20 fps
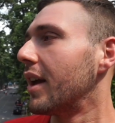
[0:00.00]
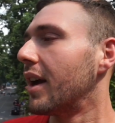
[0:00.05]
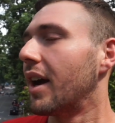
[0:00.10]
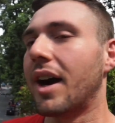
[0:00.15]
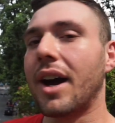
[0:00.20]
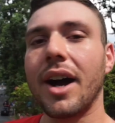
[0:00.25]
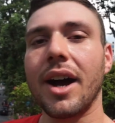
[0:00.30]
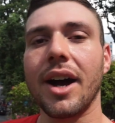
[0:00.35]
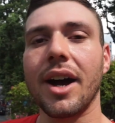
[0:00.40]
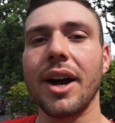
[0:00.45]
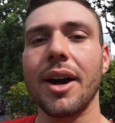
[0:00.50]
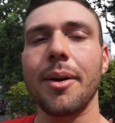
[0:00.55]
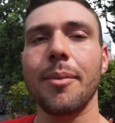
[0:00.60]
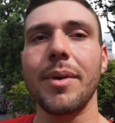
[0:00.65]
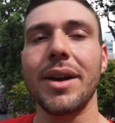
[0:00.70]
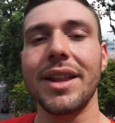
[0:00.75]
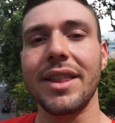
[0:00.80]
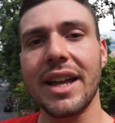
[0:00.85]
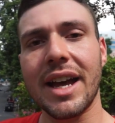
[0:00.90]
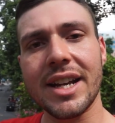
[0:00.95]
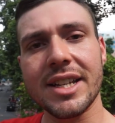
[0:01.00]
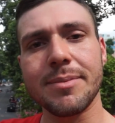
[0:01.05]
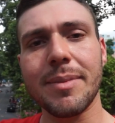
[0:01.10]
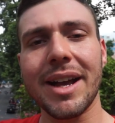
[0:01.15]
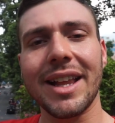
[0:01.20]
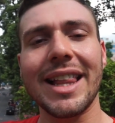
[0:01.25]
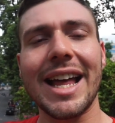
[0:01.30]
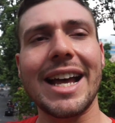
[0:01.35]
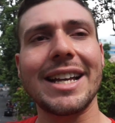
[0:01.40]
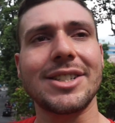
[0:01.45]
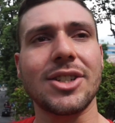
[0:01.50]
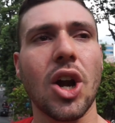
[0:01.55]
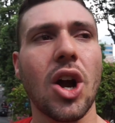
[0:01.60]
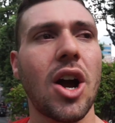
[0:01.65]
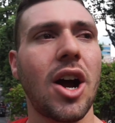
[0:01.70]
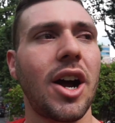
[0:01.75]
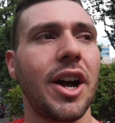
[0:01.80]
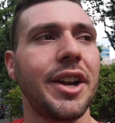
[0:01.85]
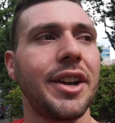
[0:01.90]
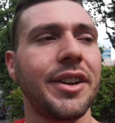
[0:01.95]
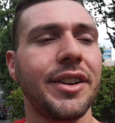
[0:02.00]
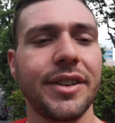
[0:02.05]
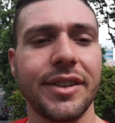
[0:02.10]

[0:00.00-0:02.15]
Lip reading: that is my last con.